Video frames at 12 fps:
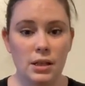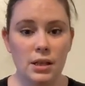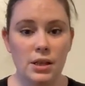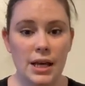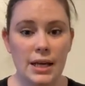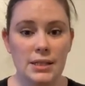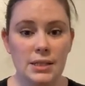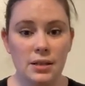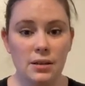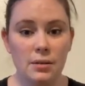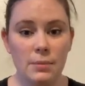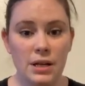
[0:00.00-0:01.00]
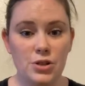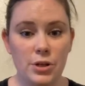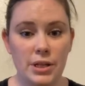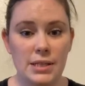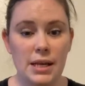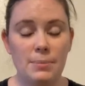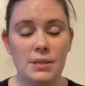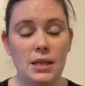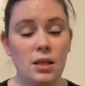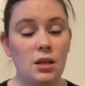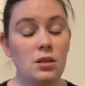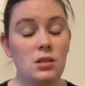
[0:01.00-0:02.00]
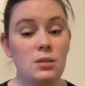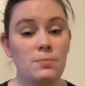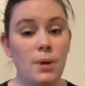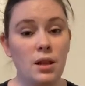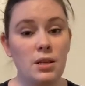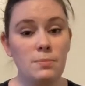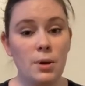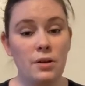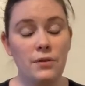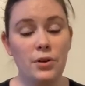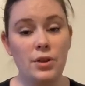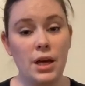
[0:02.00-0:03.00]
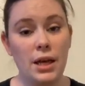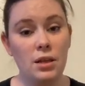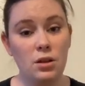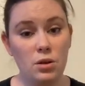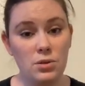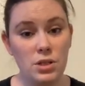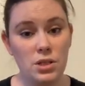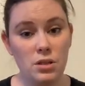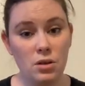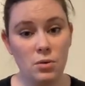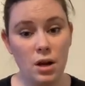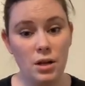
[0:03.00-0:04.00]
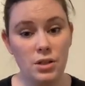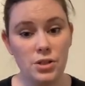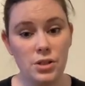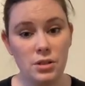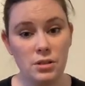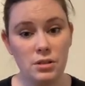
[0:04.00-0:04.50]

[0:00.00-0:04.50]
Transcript: that the measuring tape is at the smallest part of your thigh, closest to the crotch.